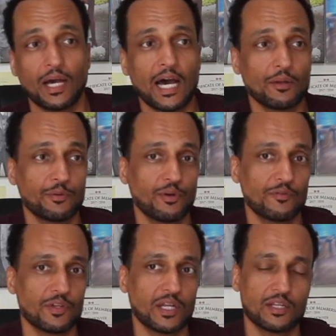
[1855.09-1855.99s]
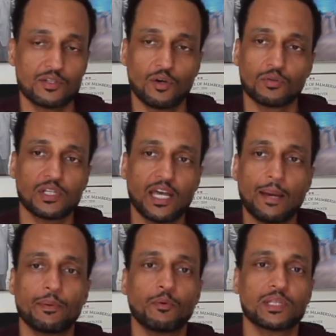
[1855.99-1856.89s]
I don't know if, and it's only
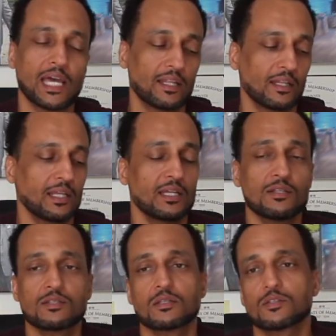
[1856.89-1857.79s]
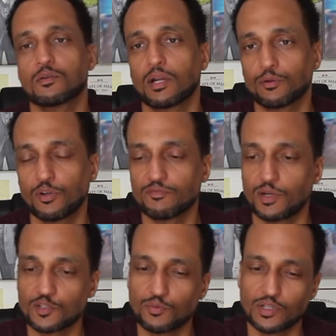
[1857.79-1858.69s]
happened with that lens, so I don't know if
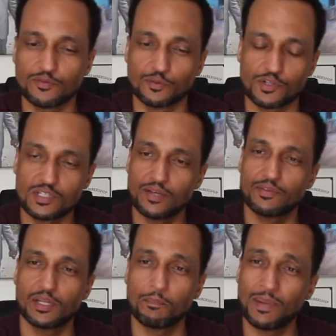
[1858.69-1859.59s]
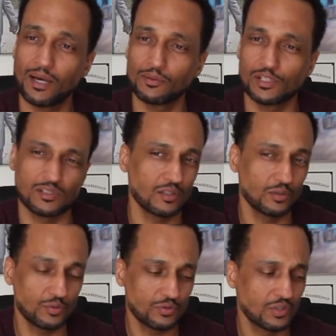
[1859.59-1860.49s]
my 24-70 mount is
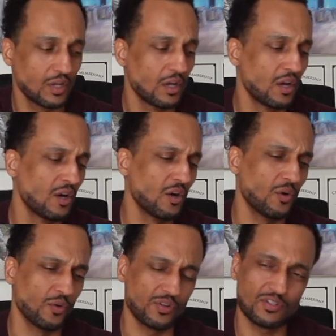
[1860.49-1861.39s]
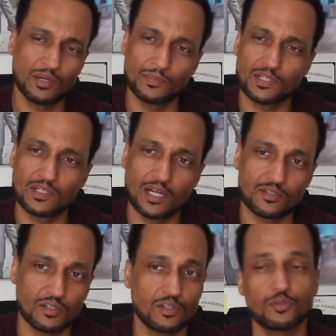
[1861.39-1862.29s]
loose or something's not
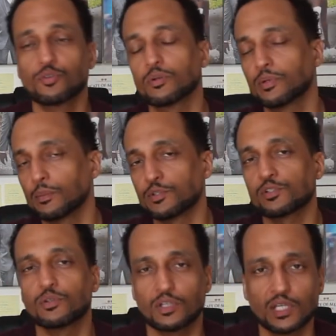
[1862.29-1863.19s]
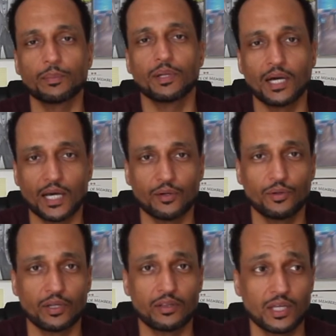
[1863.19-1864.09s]
secure, but I'm just going to an eye
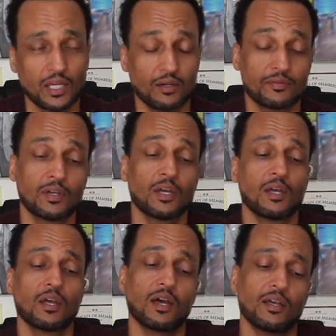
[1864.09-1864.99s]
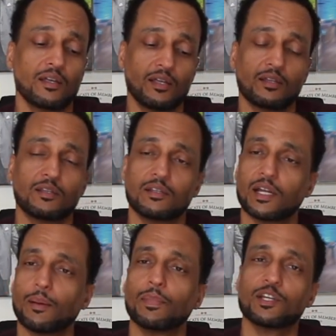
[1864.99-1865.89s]
on the thing of, did
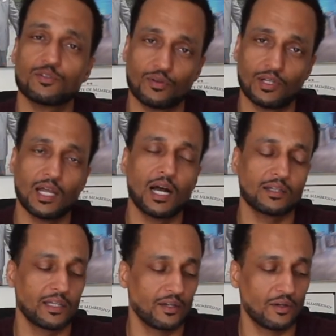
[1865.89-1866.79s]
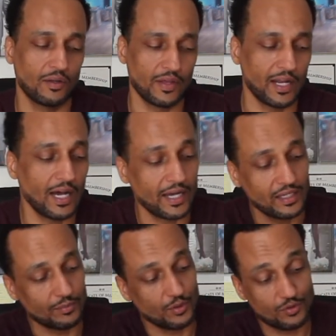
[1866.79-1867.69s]
I make sure it locked in and all that. I
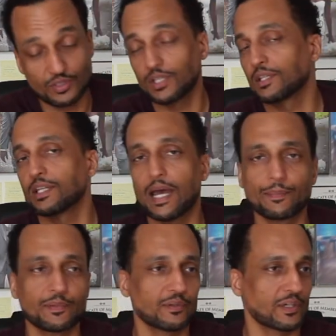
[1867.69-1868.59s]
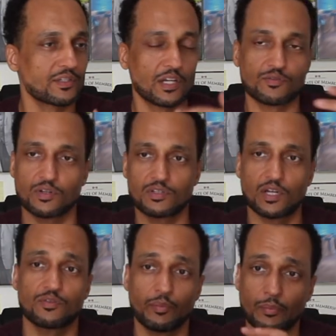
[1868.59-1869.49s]
am using the adapter, etc.,
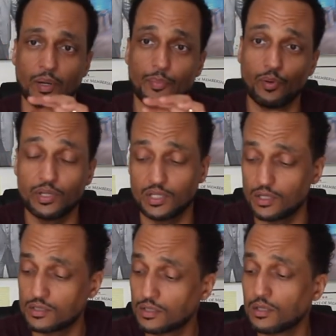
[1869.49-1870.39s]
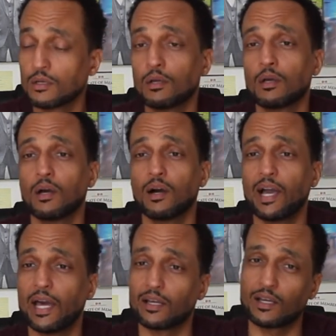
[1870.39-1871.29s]
etc. But my point is, I
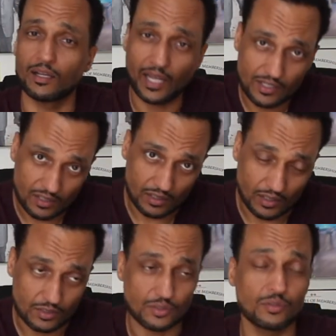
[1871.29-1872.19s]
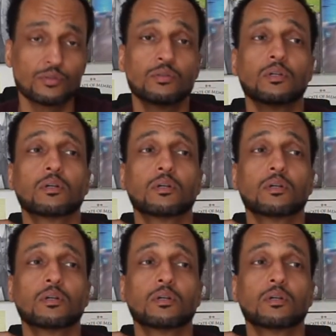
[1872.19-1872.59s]
had a connection issue.